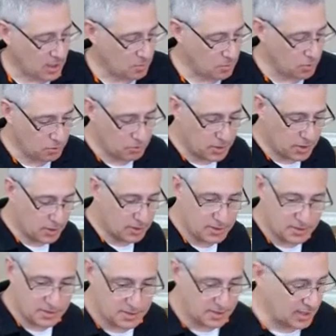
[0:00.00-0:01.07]
BoltRail
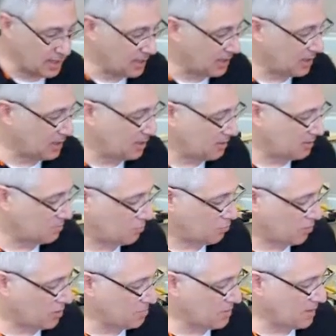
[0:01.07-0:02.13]
is a
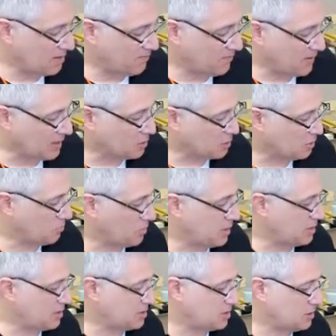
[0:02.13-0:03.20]
pre-manufactured,
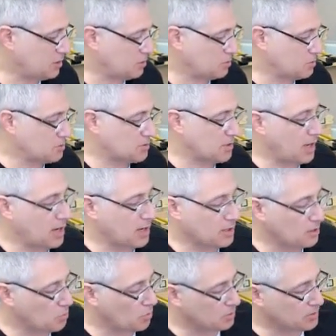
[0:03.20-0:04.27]
ready-to-use
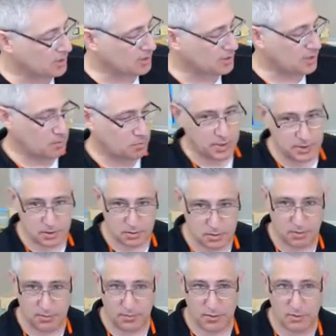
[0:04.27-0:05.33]
anchor bolting template.
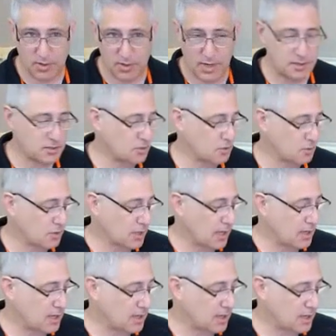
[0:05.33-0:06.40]
So if you guys are
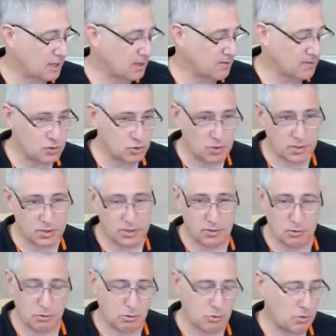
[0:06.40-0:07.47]
doing any kind of
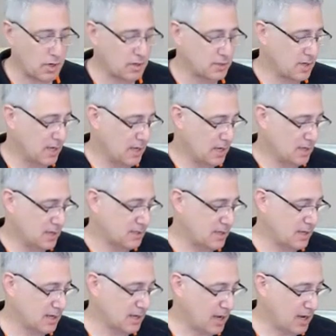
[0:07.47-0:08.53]
construction that requires
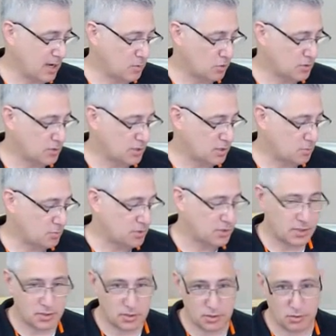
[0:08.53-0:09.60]
setting anchor bolts into
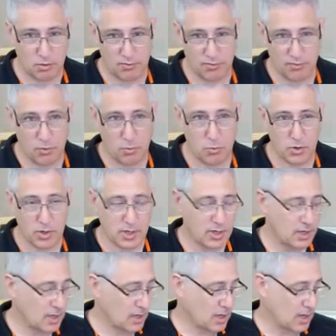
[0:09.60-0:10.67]
position over
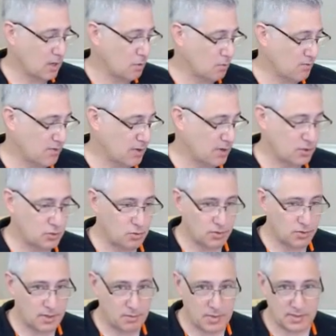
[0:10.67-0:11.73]
formwork, we've got a
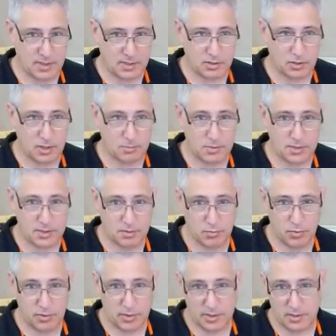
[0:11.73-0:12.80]
tool that makes that job
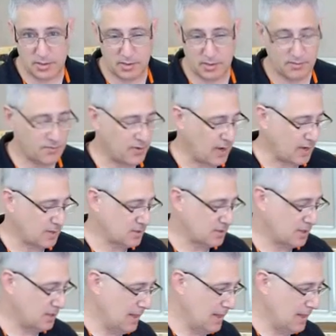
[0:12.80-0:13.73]
simple, easy, and fast.